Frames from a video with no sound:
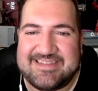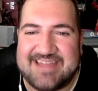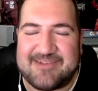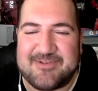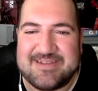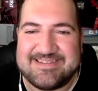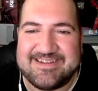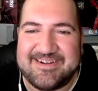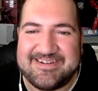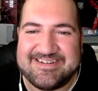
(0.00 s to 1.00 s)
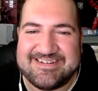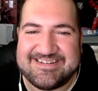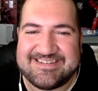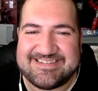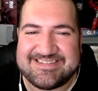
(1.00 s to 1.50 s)
that Creed song
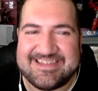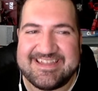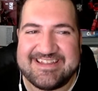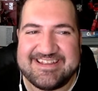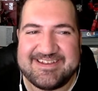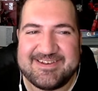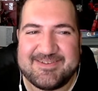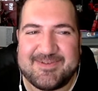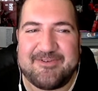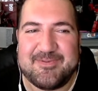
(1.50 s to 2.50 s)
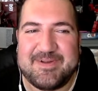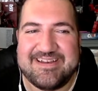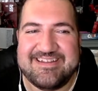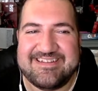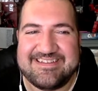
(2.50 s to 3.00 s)
thing for
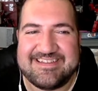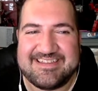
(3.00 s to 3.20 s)
everybody?